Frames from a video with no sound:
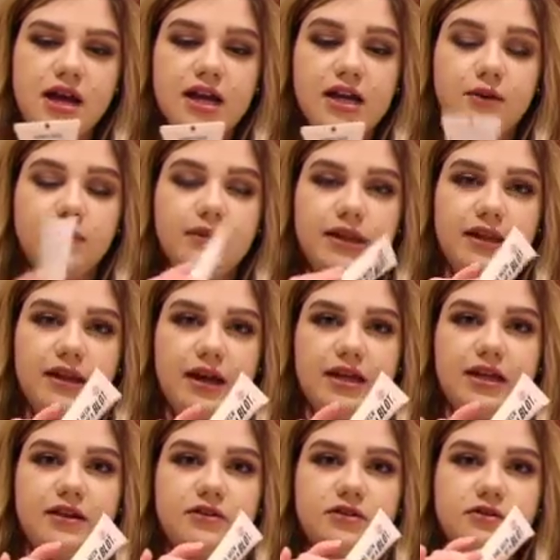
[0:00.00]
And I really
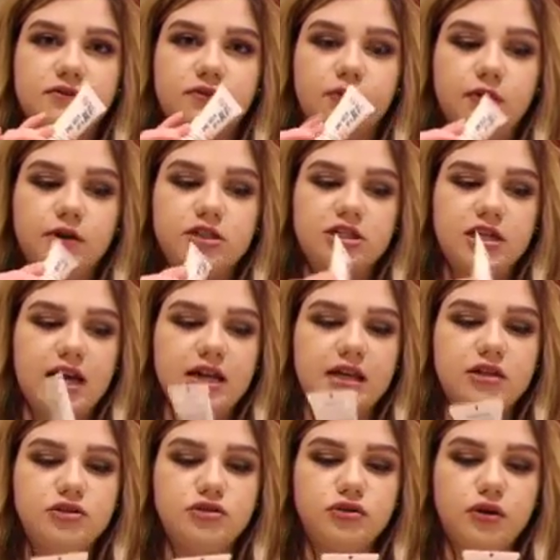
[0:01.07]
like it for shine
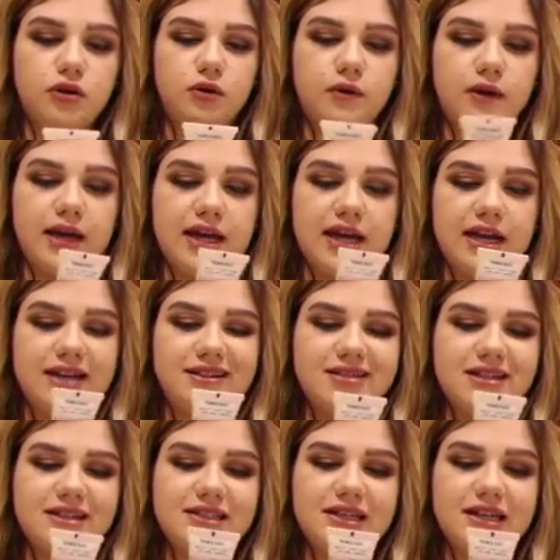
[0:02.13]
control, and it
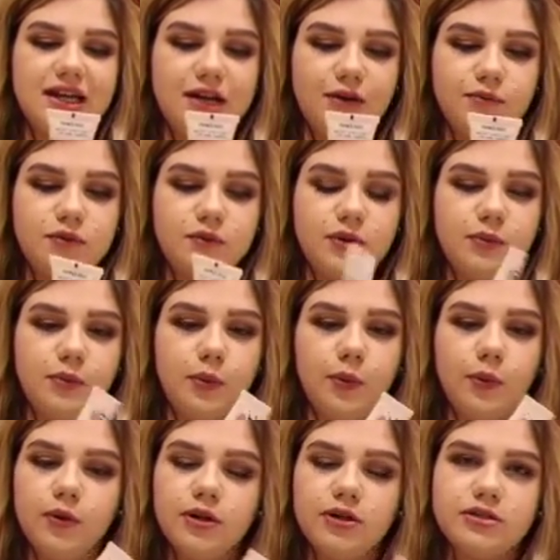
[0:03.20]
says it helps with
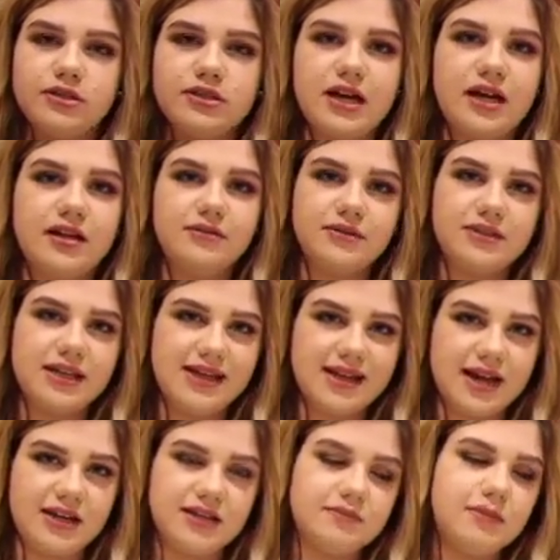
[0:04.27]
pores. I don't see
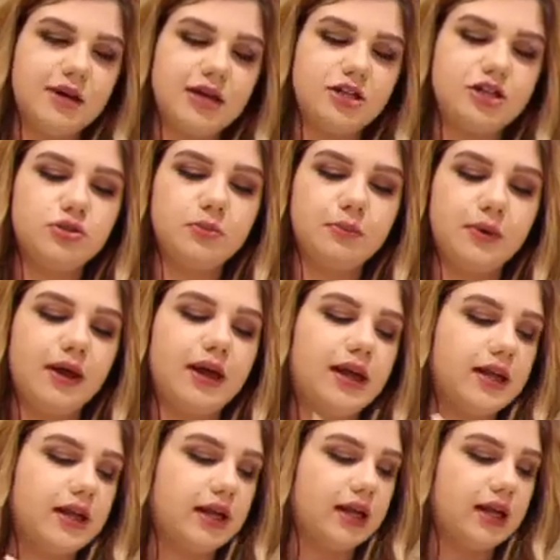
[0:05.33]
that as much,
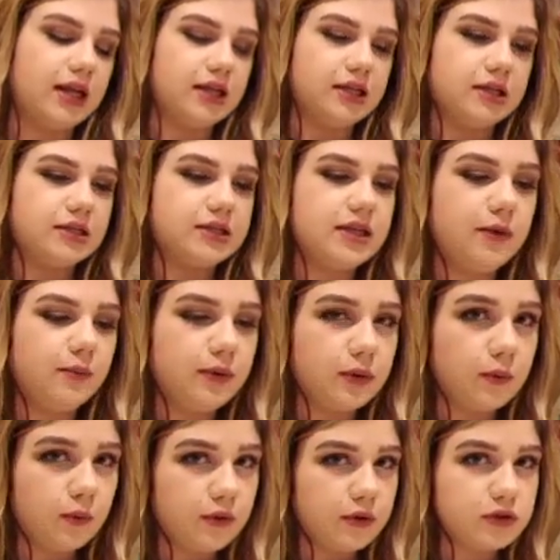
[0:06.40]
but it does help
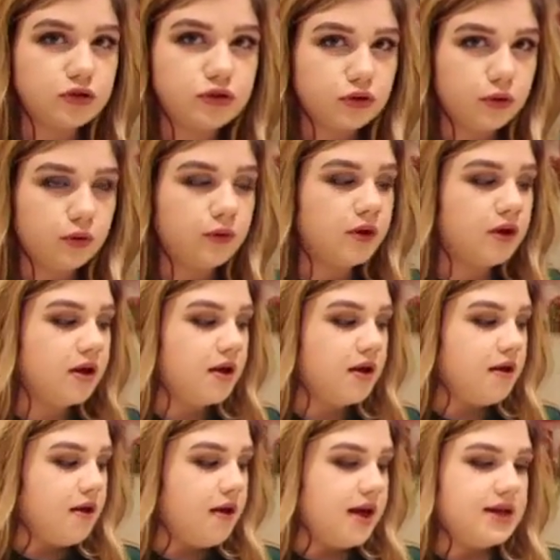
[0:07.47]
with oil control.
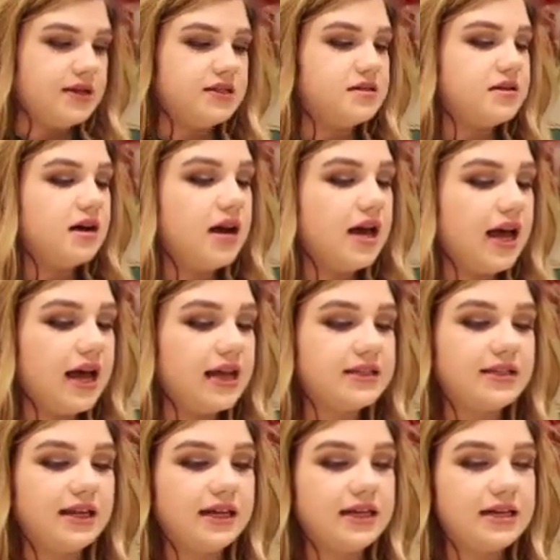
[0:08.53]
It's not
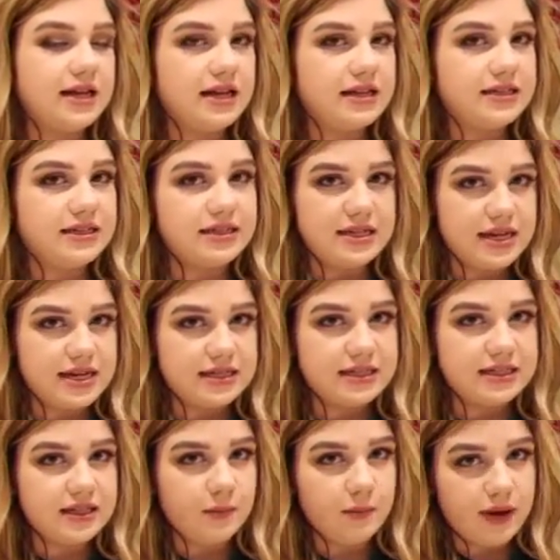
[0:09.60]
as intense
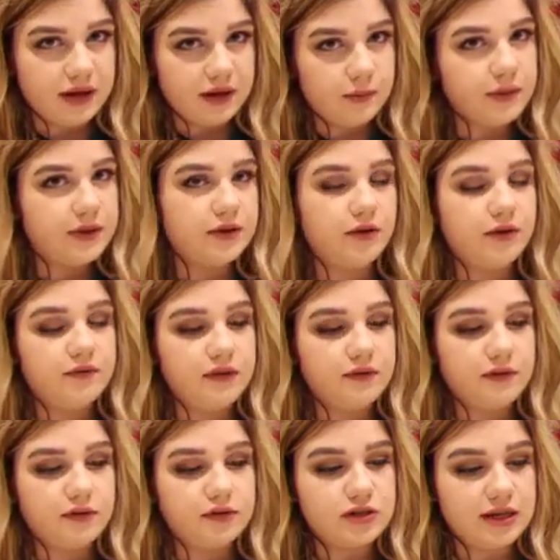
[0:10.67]
as the Becca one though, if
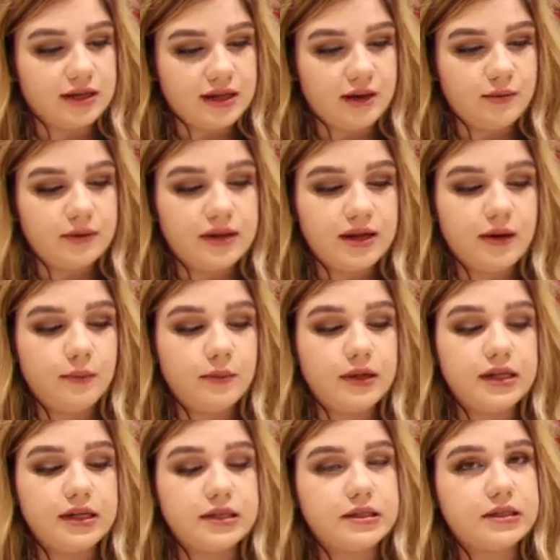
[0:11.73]
you've ever tried that one. That
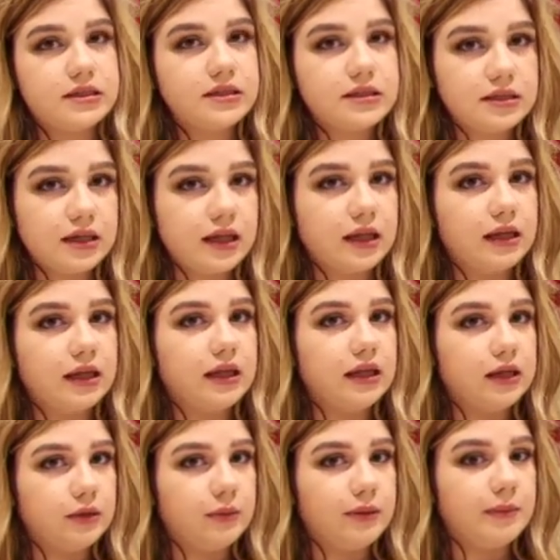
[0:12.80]
one is a
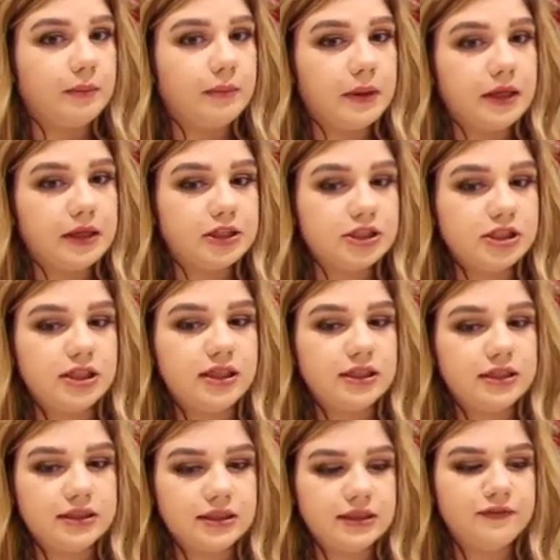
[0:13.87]
little bit much
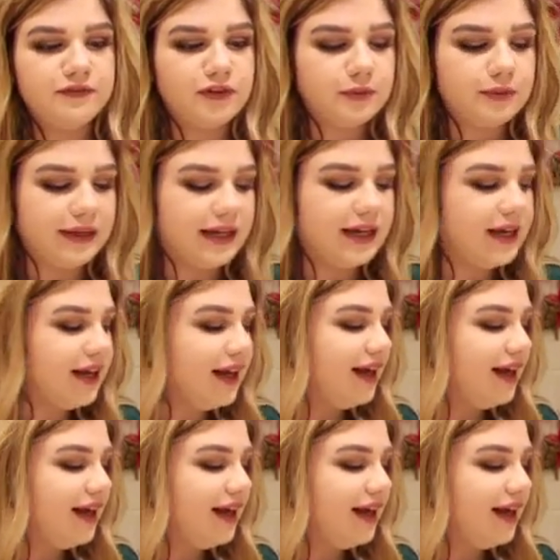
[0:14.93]
for me.